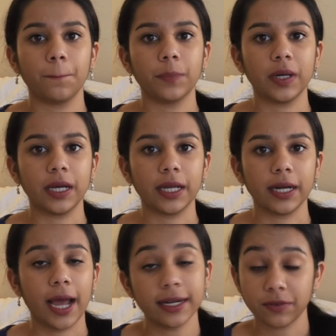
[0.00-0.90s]

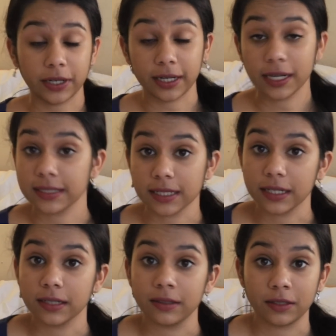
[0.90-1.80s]
But I didn't recognize that
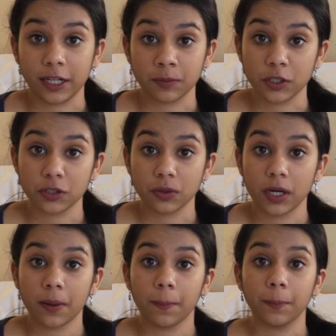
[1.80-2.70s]
it looked like merge
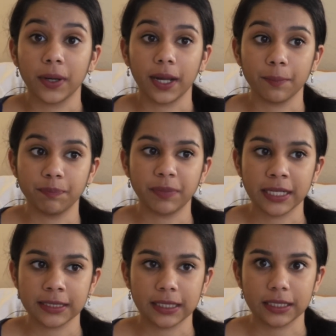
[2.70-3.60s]
sort but I
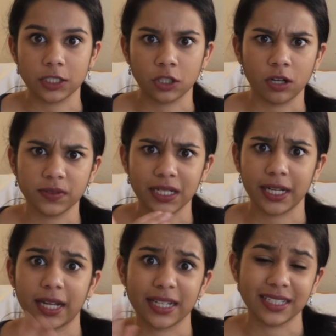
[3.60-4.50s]
basically solved it
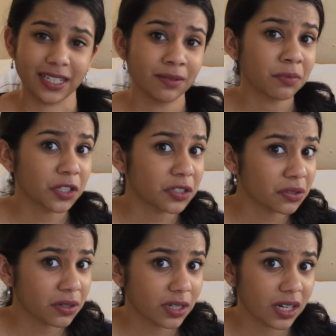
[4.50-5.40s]
like I did merge
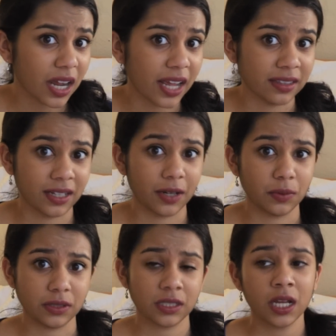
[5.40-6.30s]
sort and then I
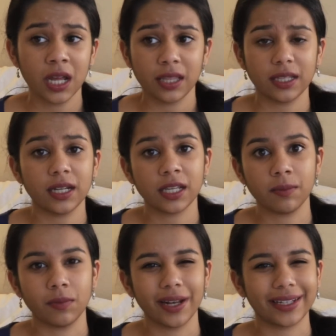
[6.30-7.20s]
was then
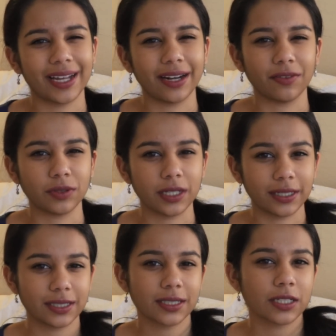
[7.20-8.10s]
he like kind of was
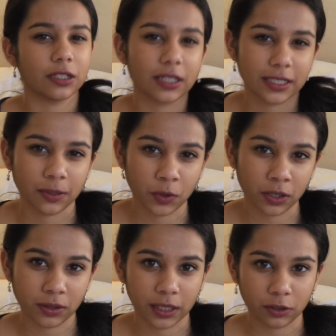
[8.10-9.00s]
like does this look like
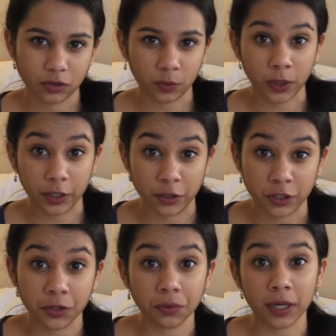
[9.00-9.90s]
something that looks familiar
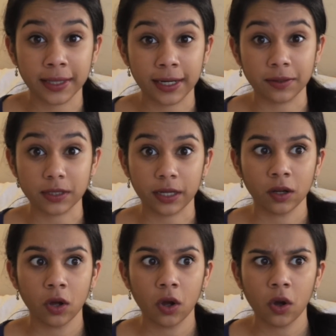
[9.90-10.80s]
to you and then I was like
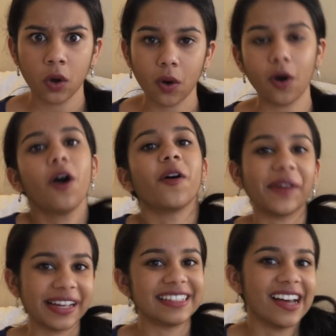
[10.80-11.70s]

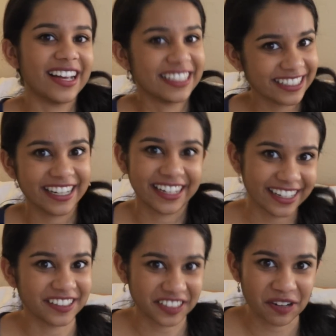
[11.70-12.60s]
oh, it does. Like
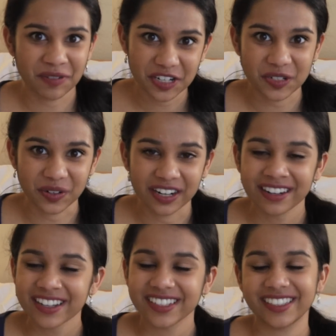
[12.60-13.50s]
it looks like merge sort.
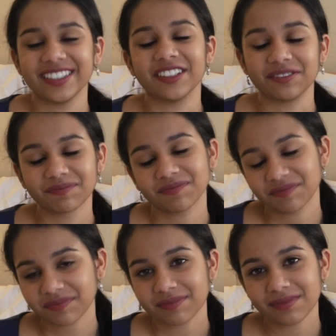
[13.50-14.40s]
So
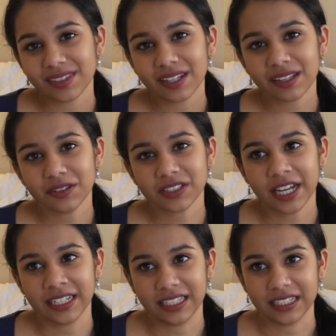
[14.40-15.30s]
those
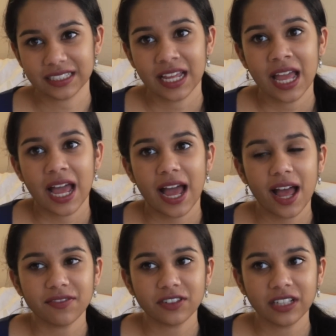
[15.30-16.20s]
kind of things.
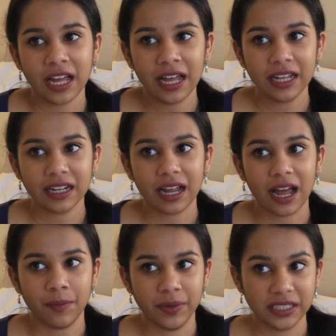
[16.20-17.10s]
After that,
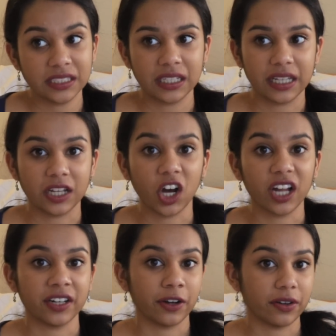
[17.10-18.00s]
I basically
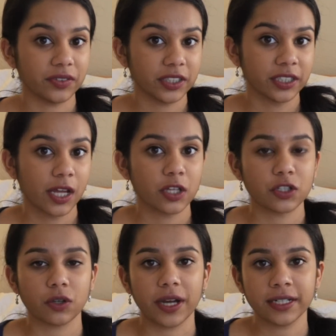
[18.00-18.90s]
got an offer.
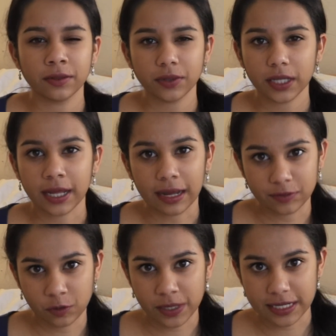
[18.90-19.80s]
So I didn't really
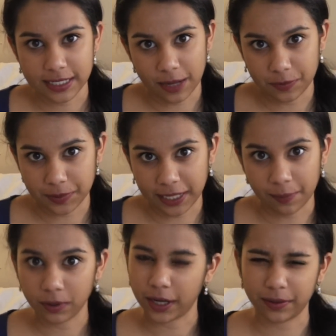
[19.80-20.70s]
have too many steps with
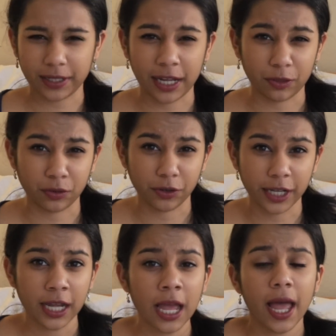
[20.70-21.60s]
Apple. I only had
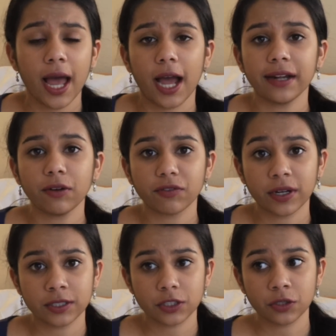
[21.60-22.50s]
three. I know
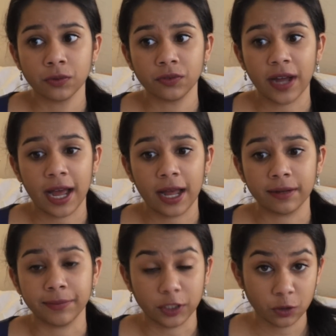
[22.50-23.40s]
friends who've
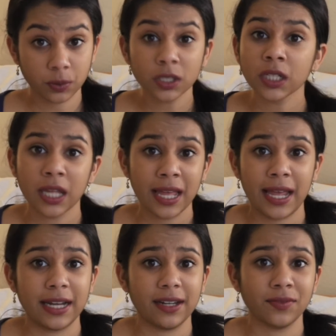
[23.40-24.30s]
had multiple
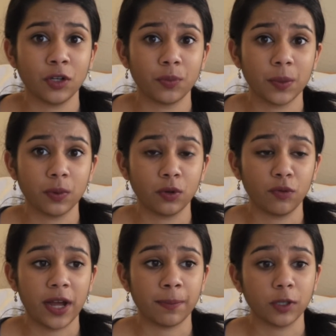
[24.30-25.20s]
and I've known people
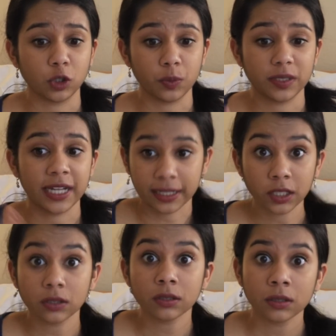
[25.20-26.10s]
who've had multiple
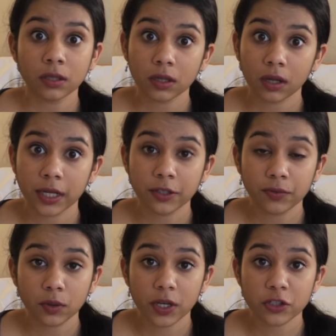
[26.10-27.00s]
technical
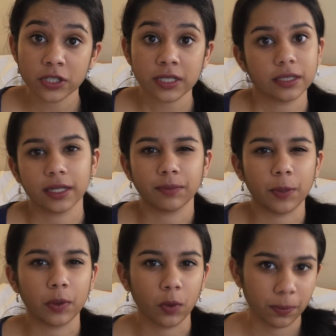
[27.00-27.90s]
interview questions and then
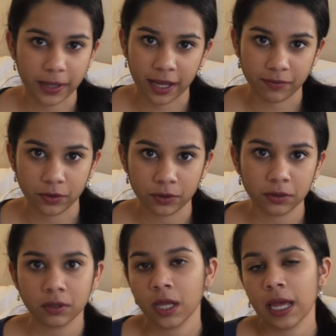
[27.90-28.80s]
maybe one
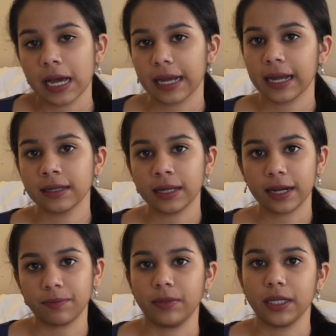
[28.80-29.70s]
behavioral. I kind of
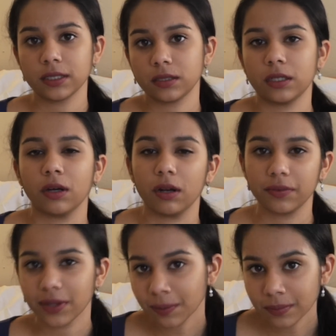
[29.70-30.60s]
had a mix in all
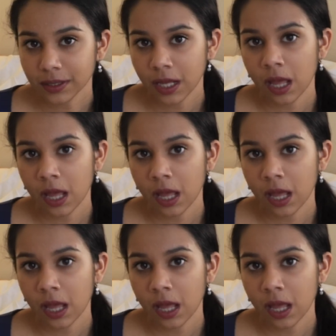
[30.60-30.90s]
of them.